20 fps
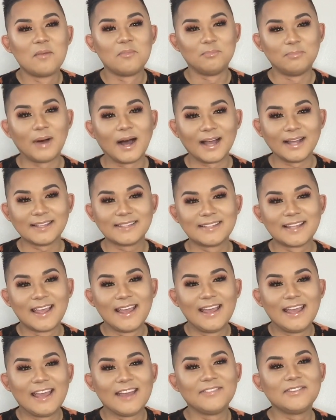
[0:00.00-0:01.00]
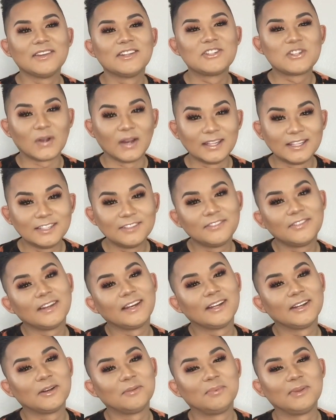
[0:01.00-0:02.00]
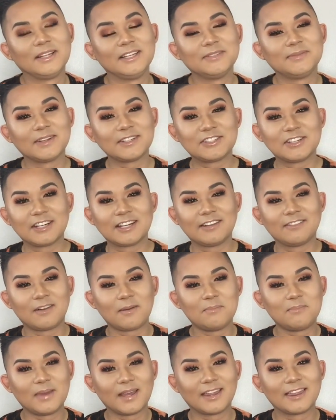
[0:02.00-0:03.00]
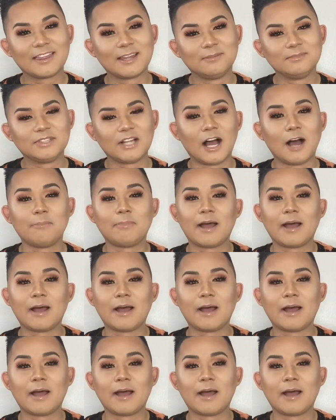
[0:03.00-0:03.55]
But if you enjoyed this video, please make sure to give it a big thumbs up.